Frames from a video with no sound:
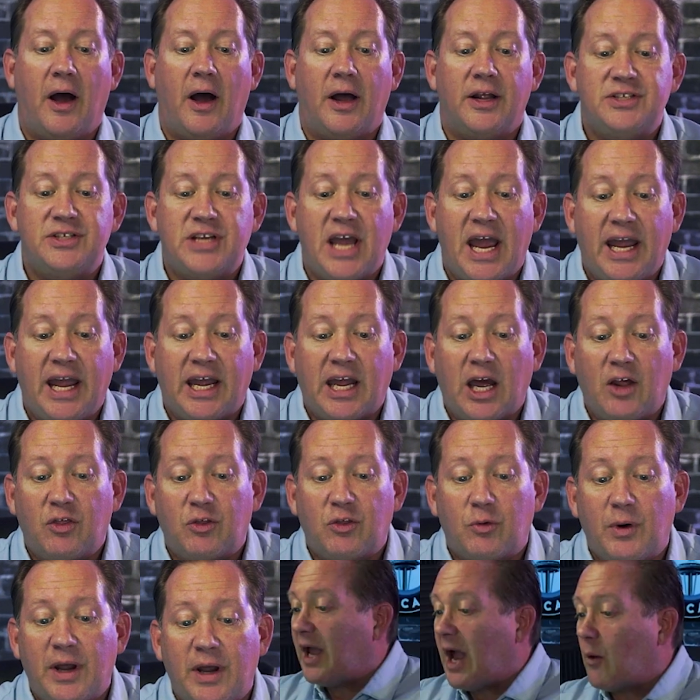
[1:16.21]
Take a
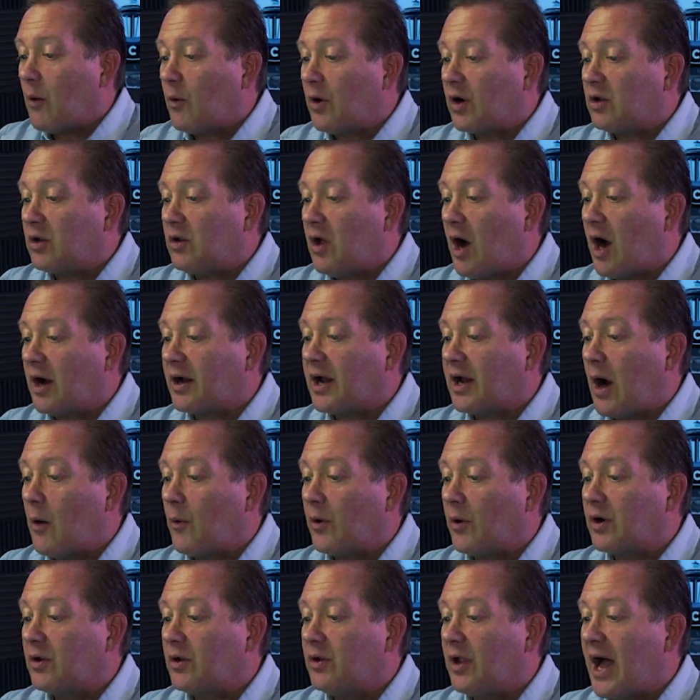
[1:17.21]
3-hour clock
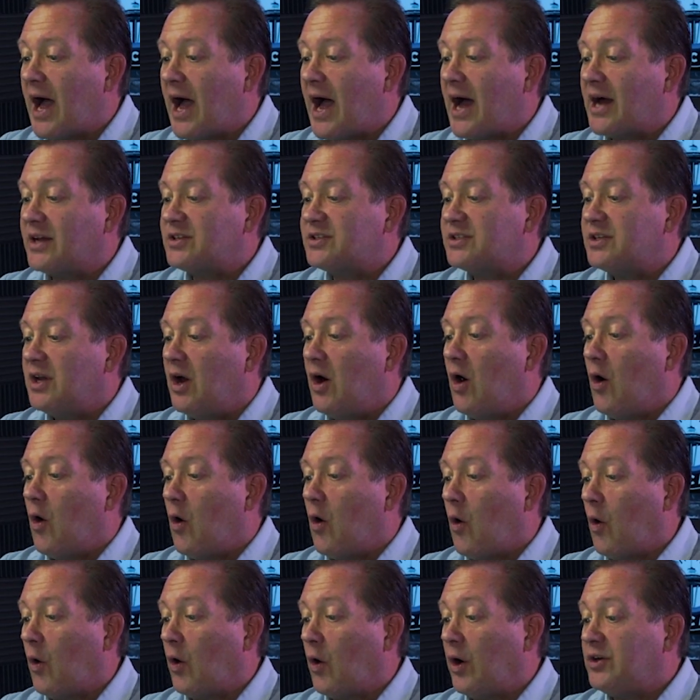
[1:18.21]
hour class
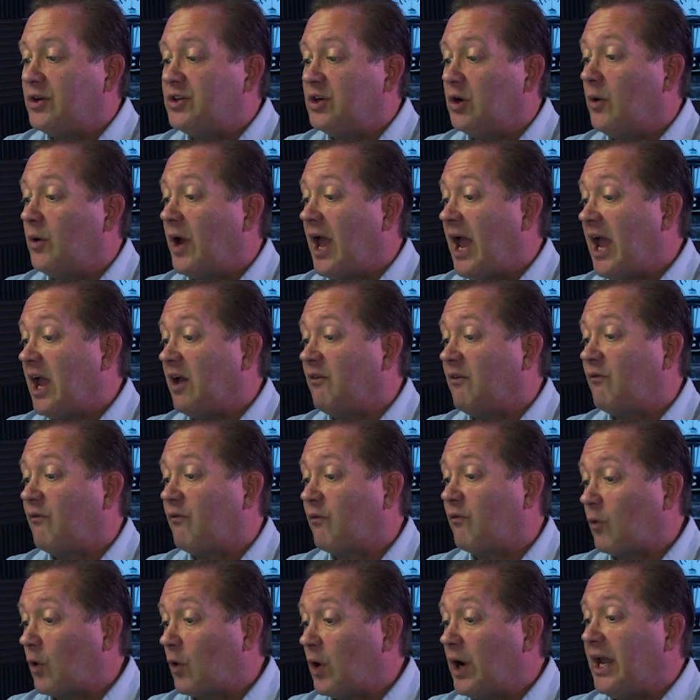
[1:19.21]
or do a
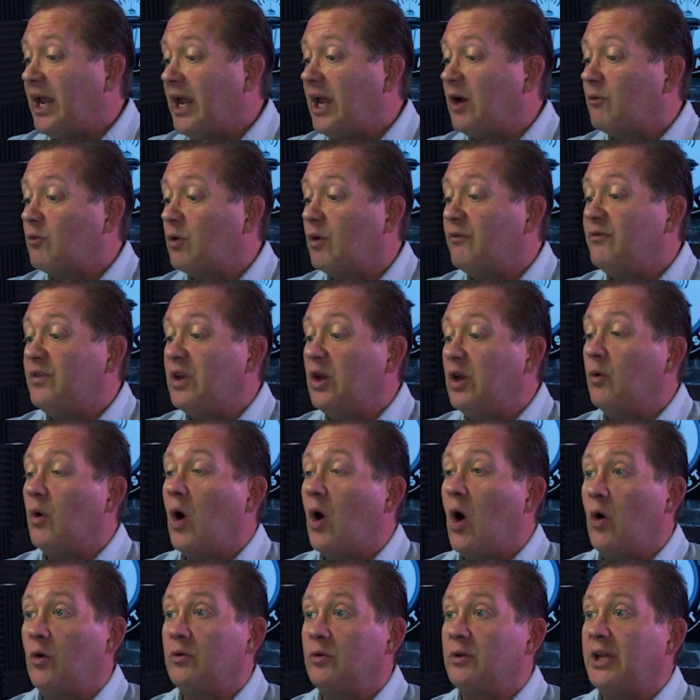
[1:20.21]
free review
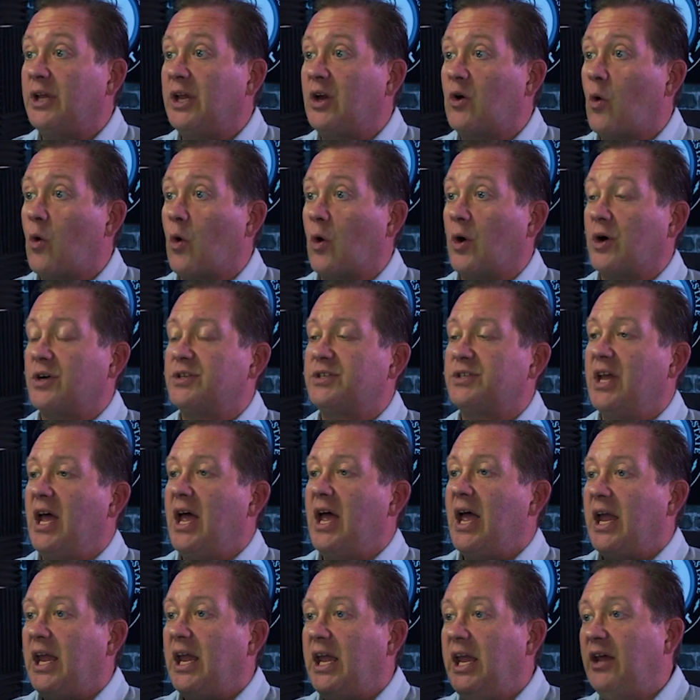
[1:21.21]
only course.
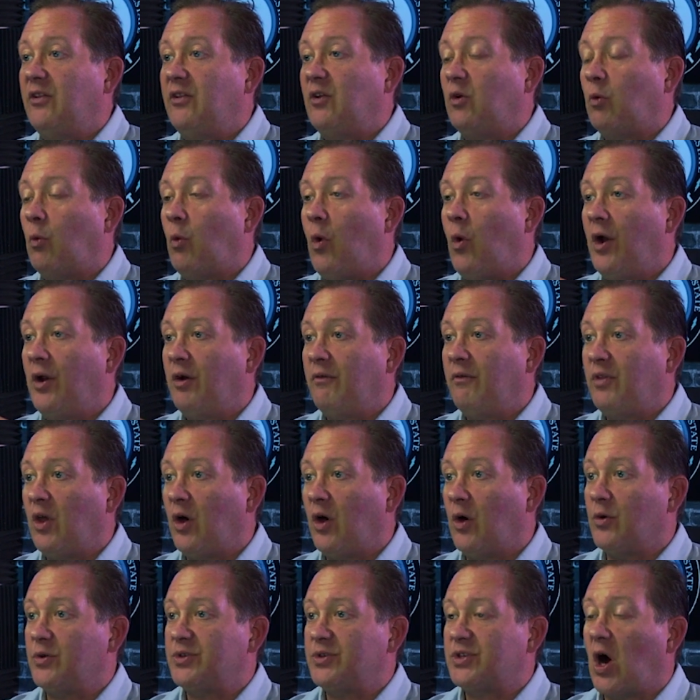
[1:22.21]
Either one of
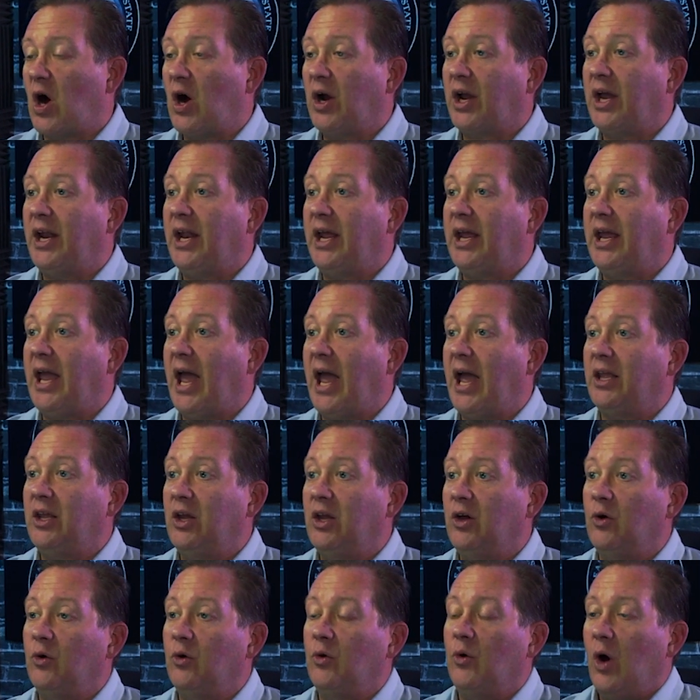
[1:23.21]
those are going to get
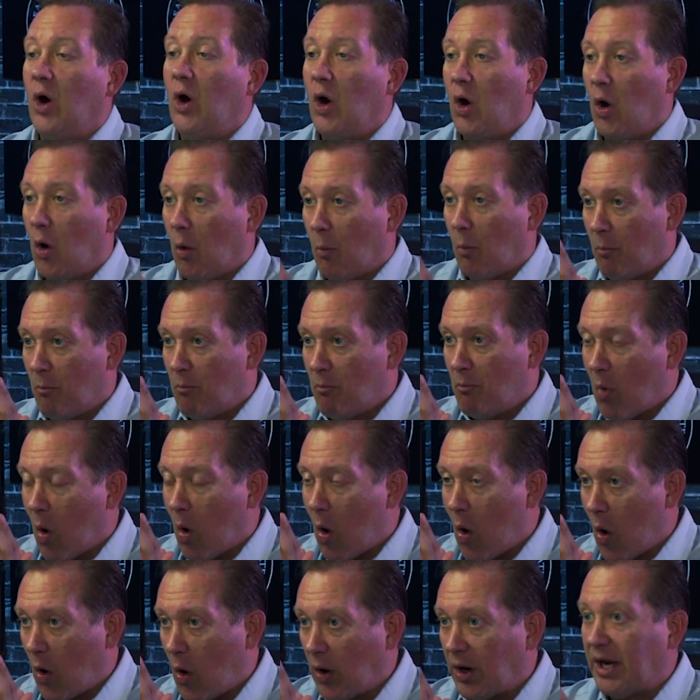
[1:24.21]
you
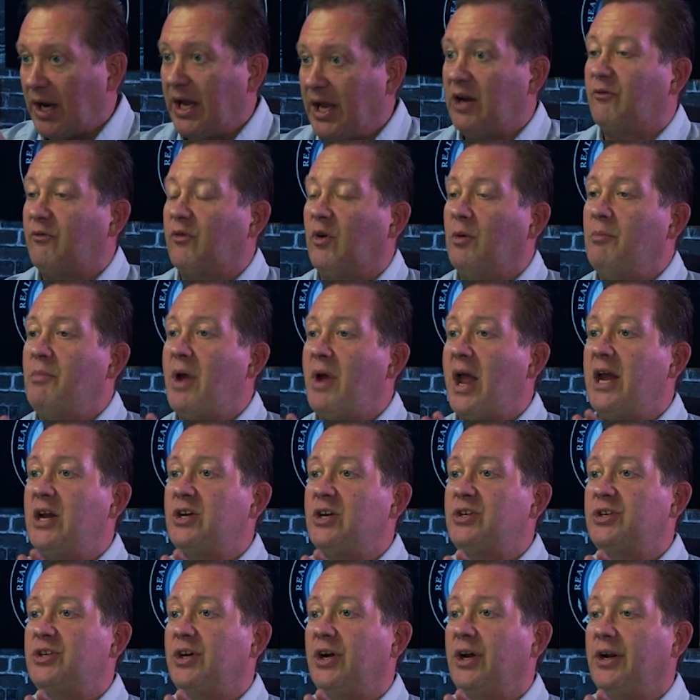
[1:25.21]
more
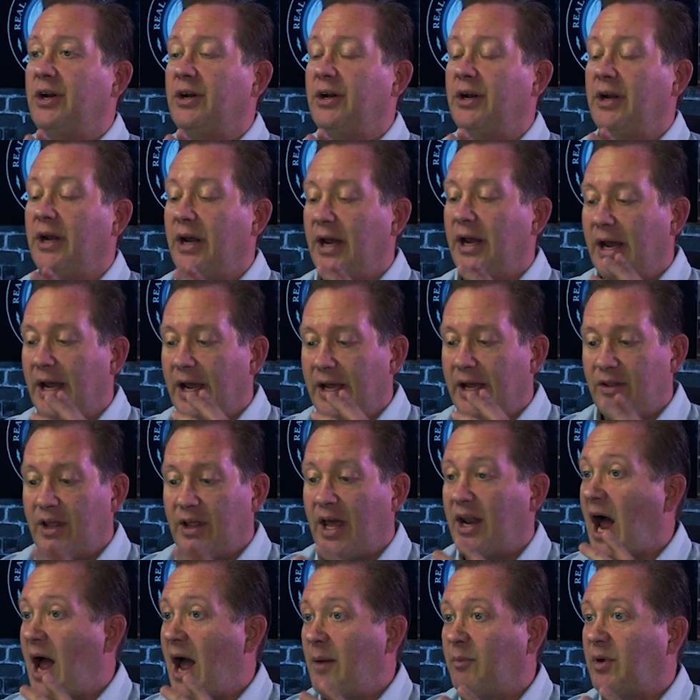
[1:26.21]
information than
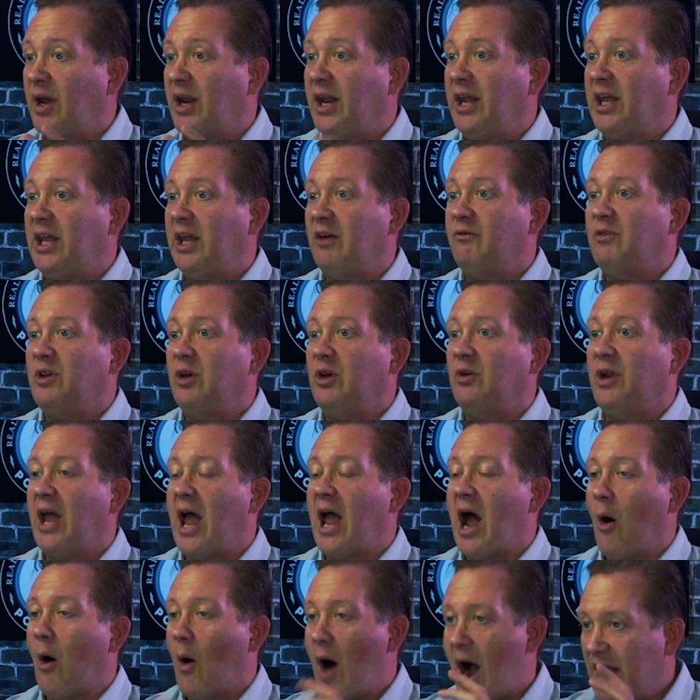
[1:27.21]
I'm going to give you
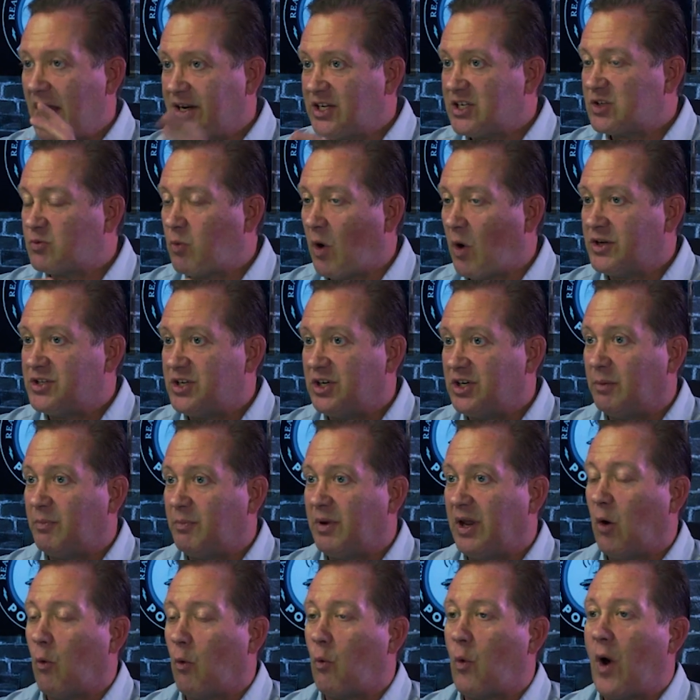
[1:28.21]
now. I just want you to be
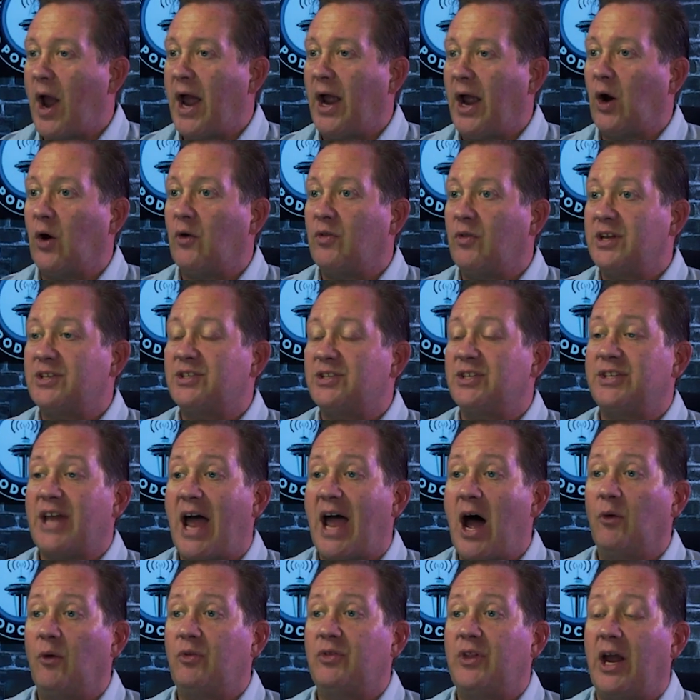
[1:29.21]
aware this is
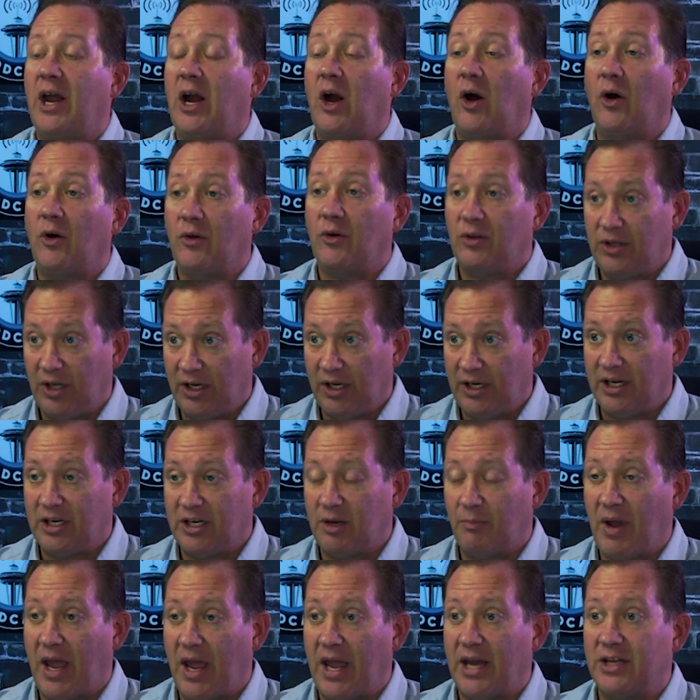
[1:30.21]
out there. You need to
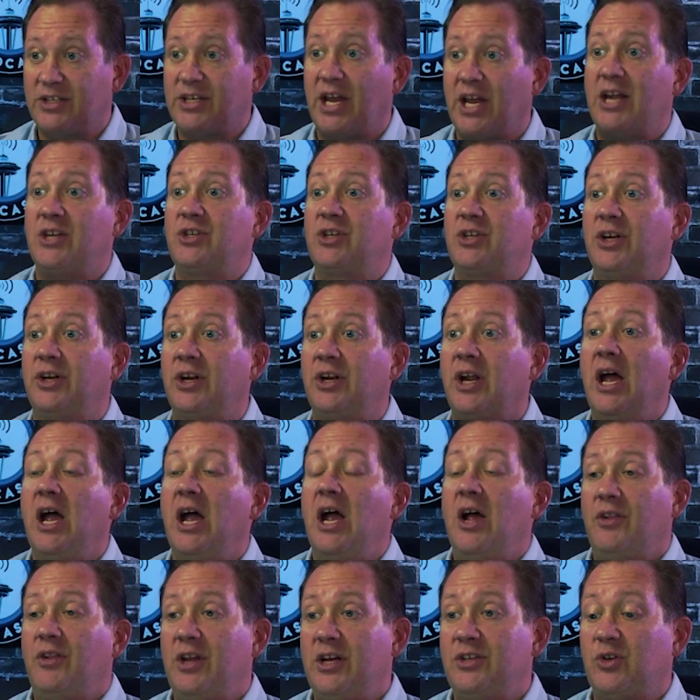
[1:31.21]
pay attention.
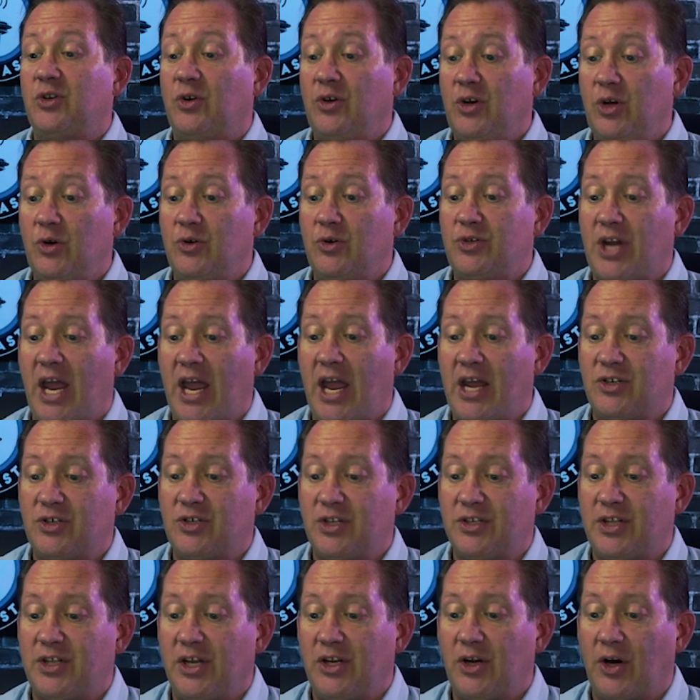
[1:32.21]
These are new
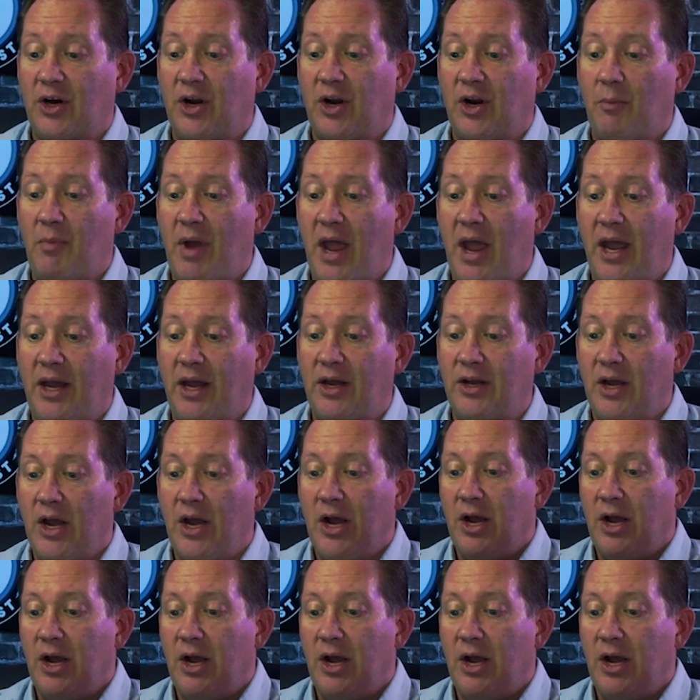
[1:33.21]
changes that you're going to make.